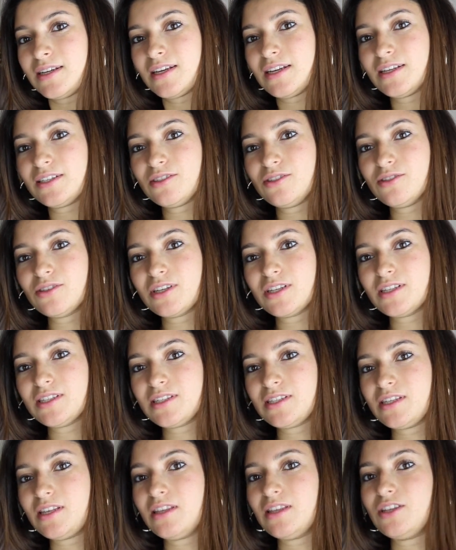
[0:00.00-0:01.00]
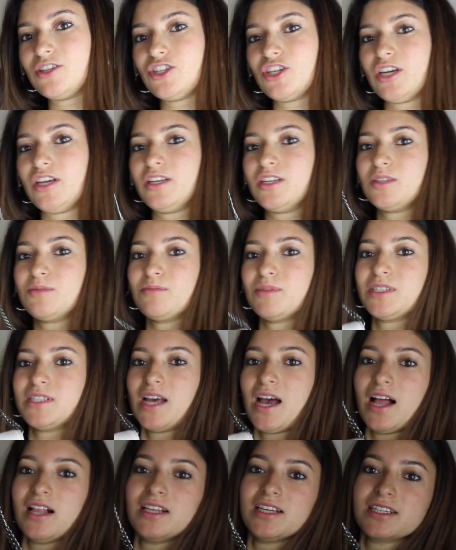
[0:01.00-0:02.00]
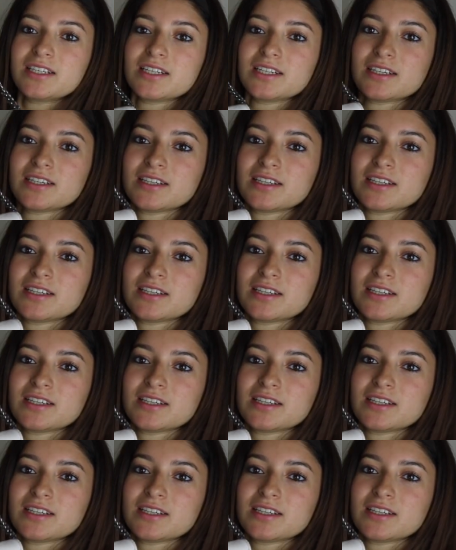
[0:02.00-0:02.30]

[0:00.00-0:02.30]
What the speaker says: As you can see, the chain is metallic.